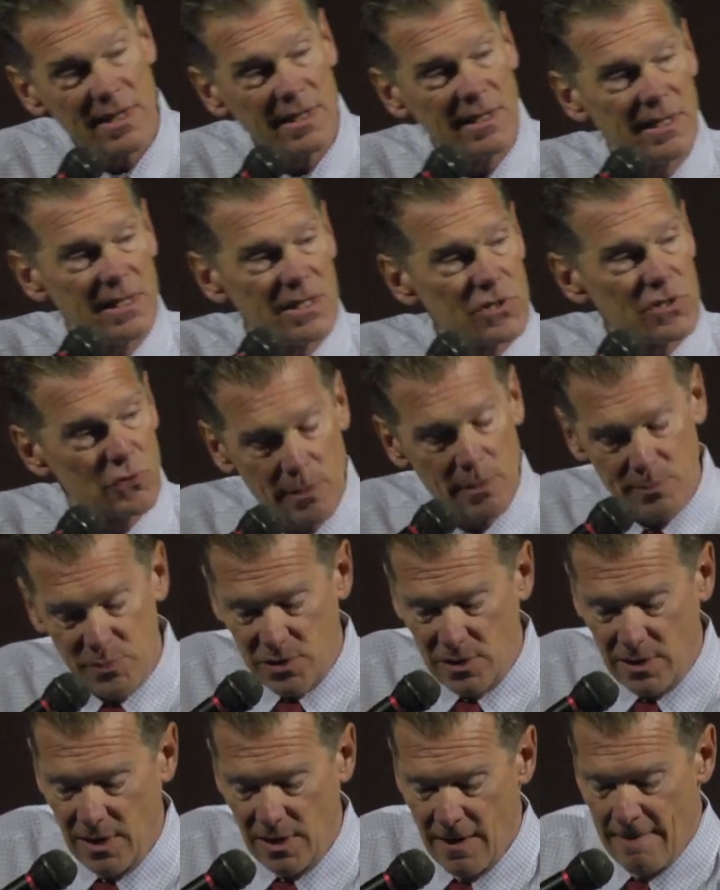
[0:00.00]
than a
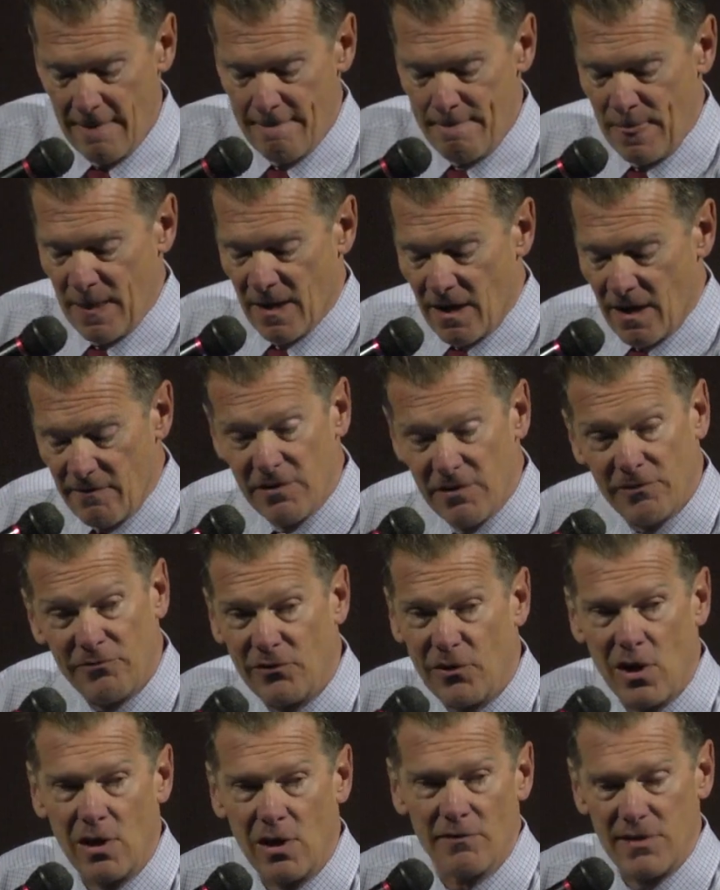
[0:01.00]
description of the
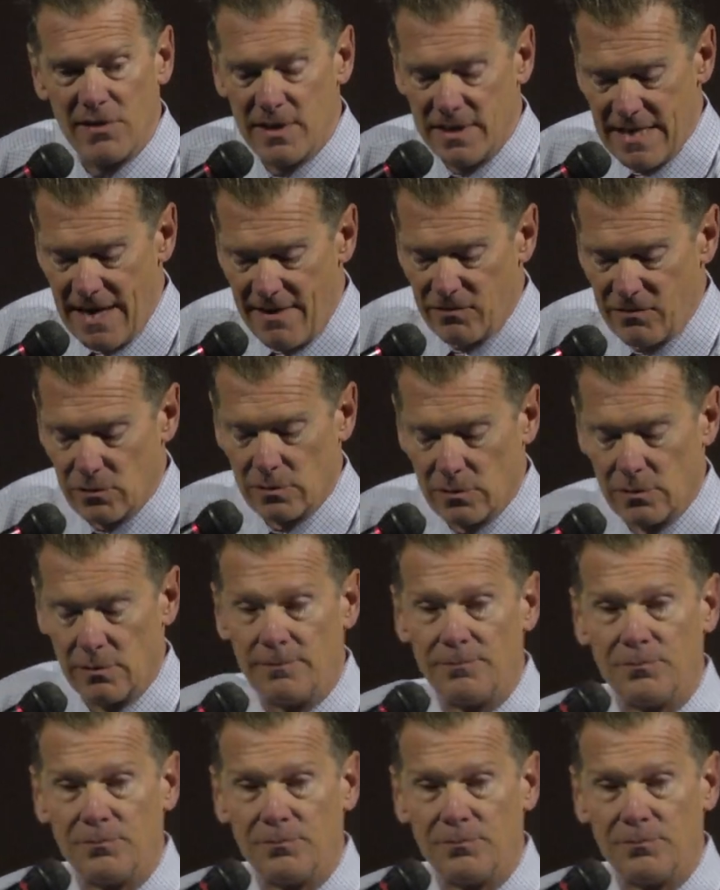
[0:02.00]
fall of the devil.